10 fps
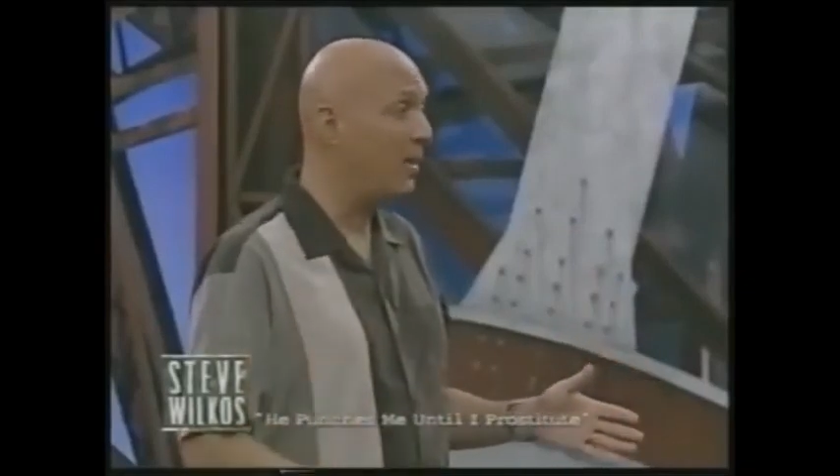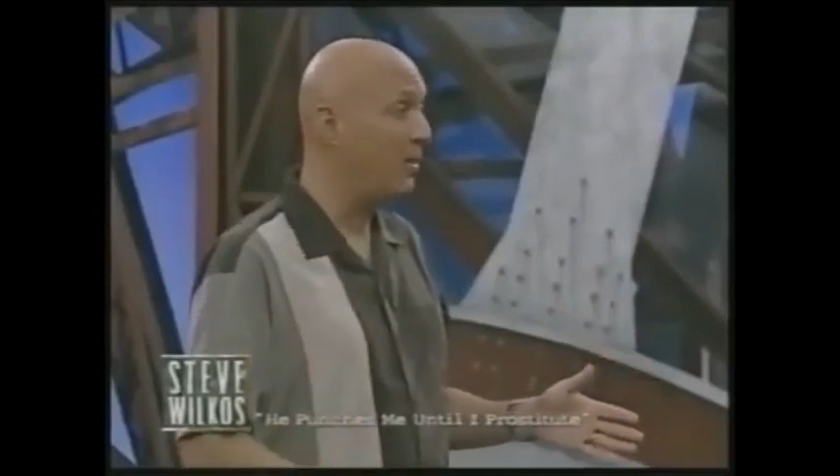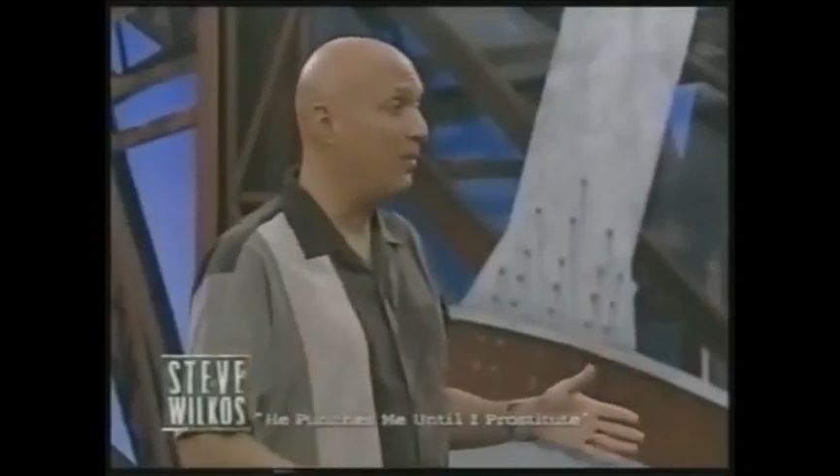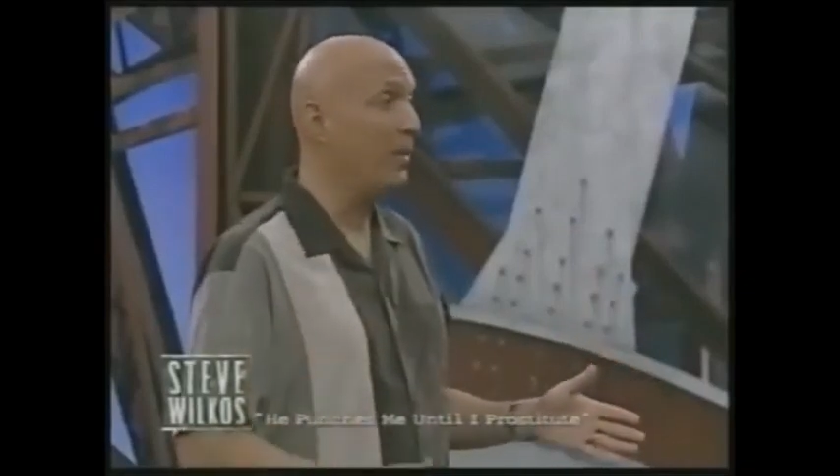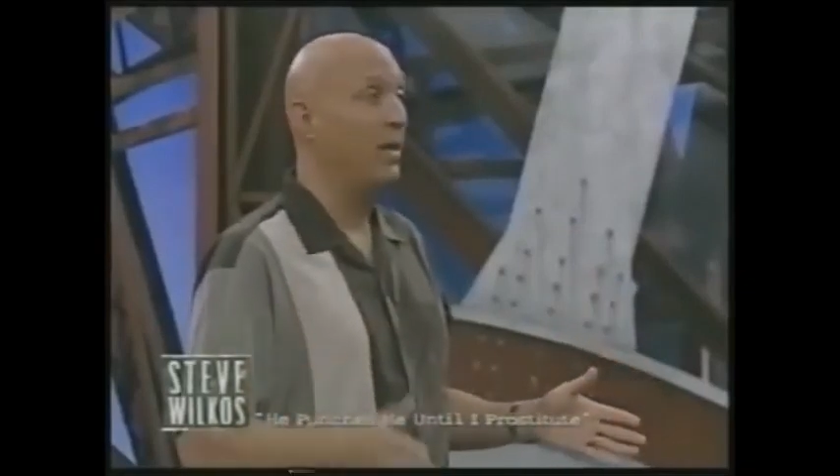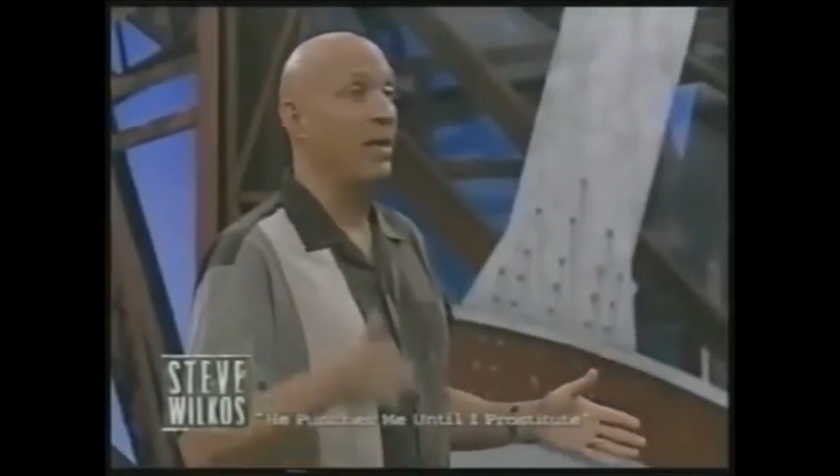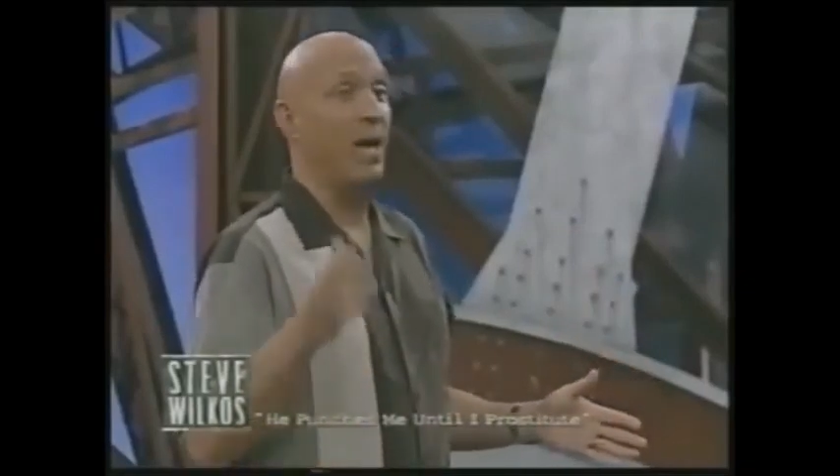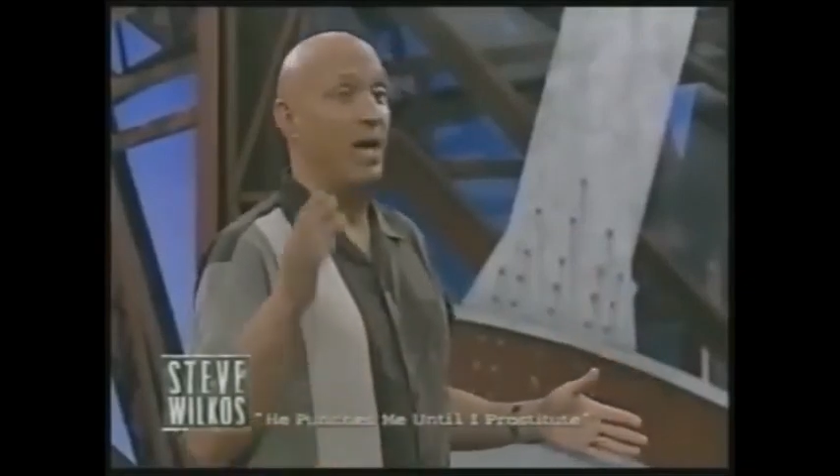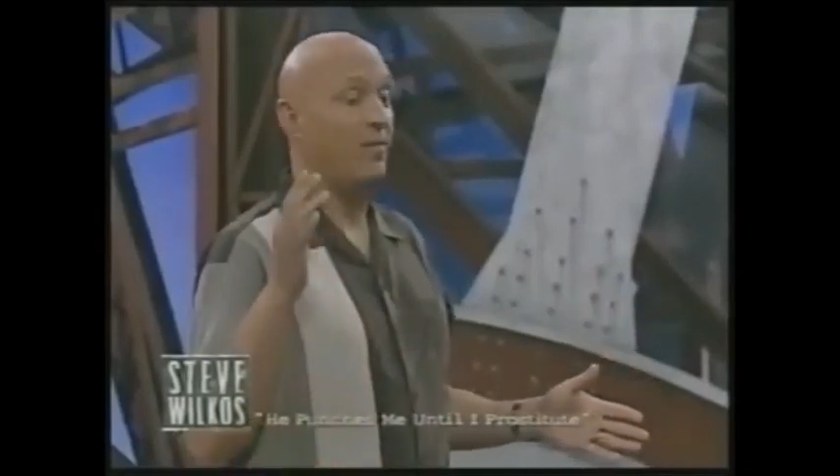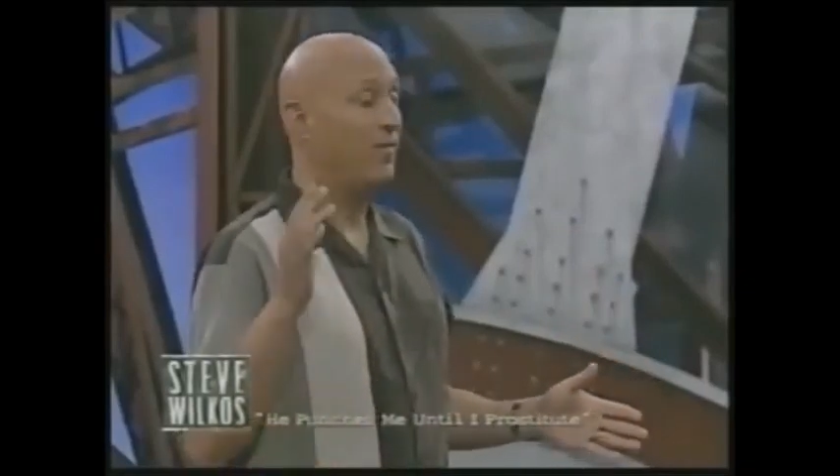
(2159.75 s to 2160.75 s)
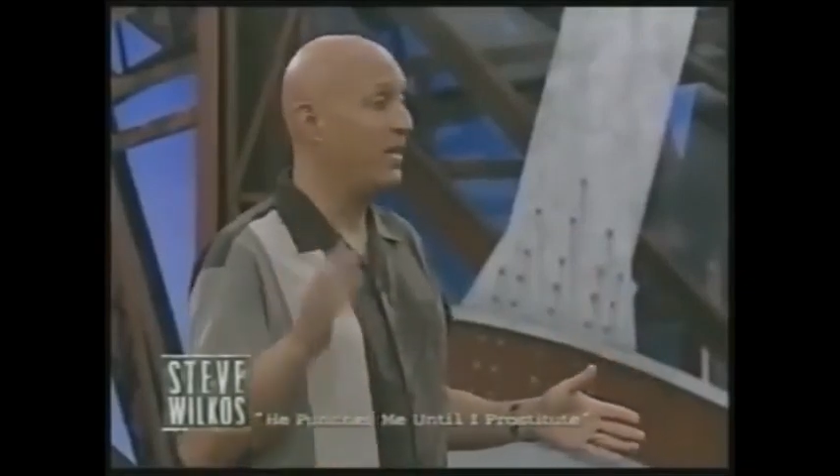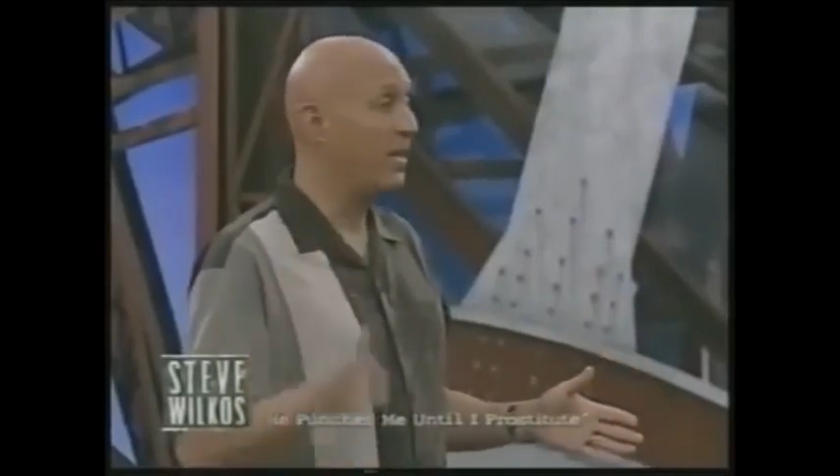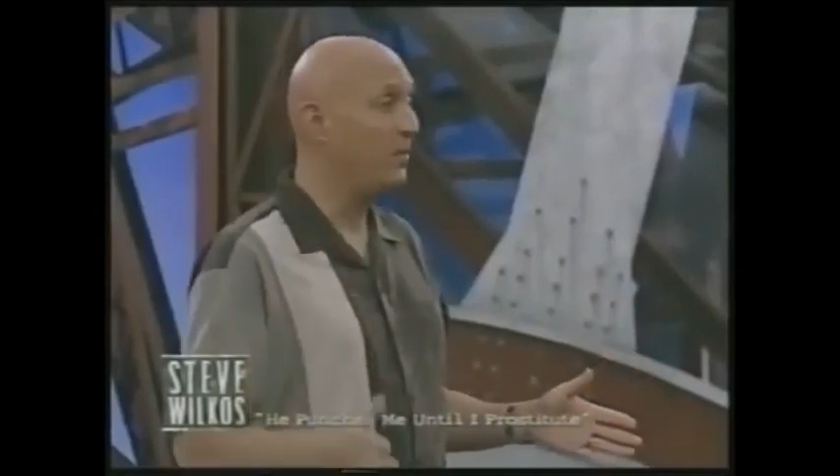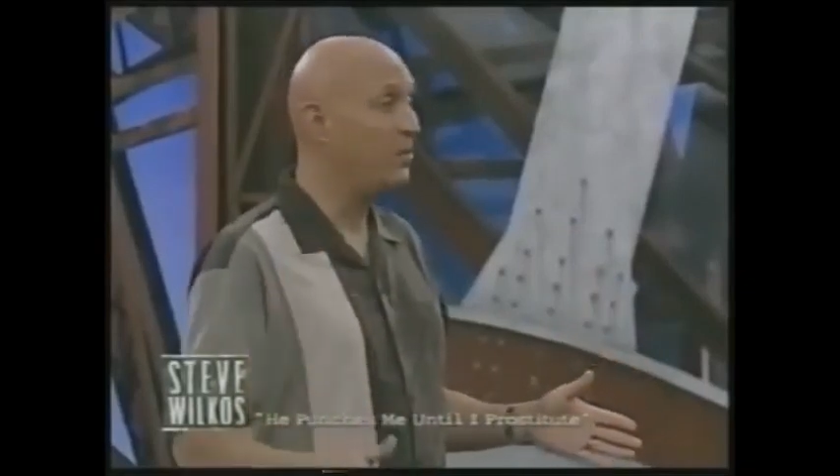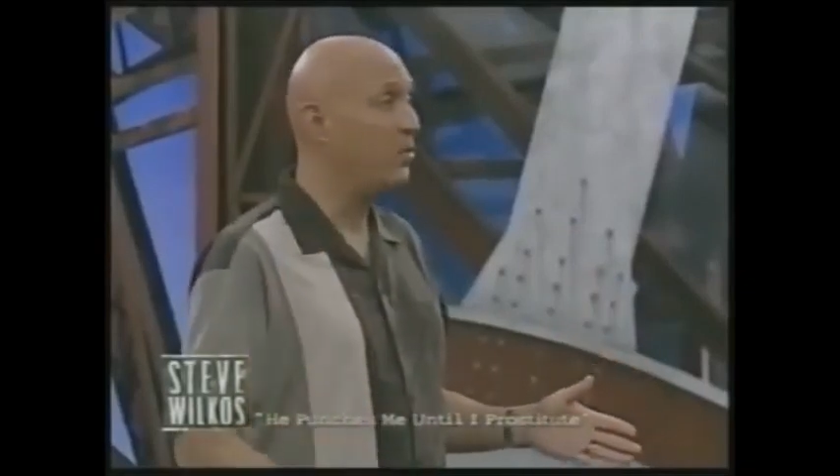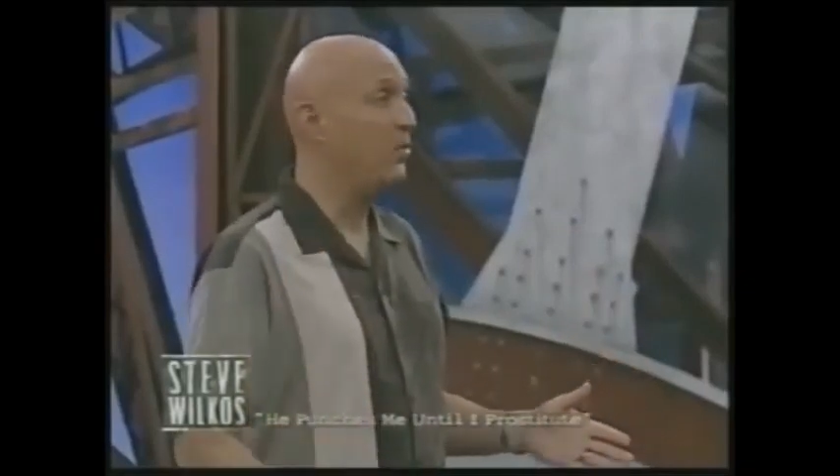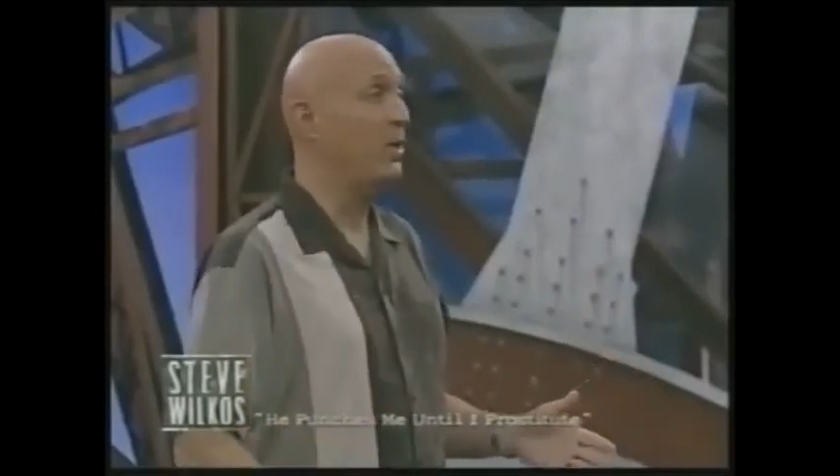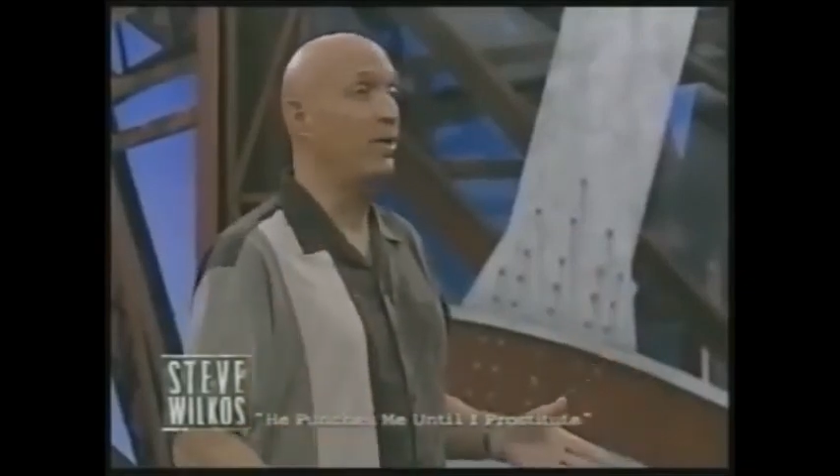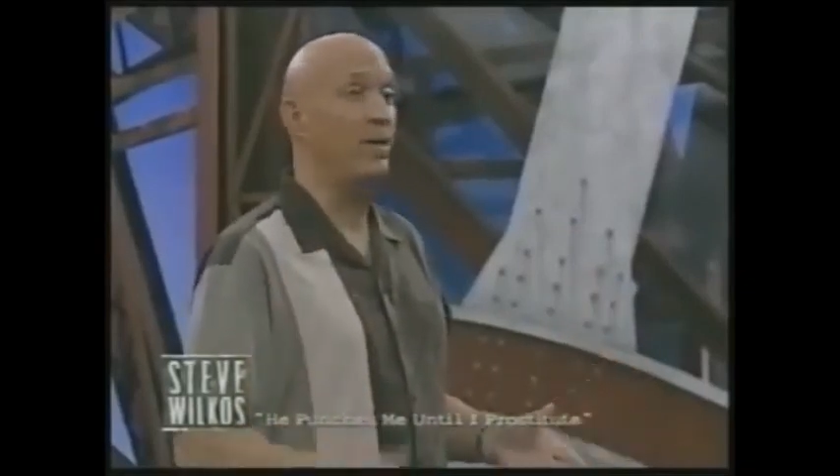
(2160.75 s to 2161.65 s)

Tim. And if he keeps doing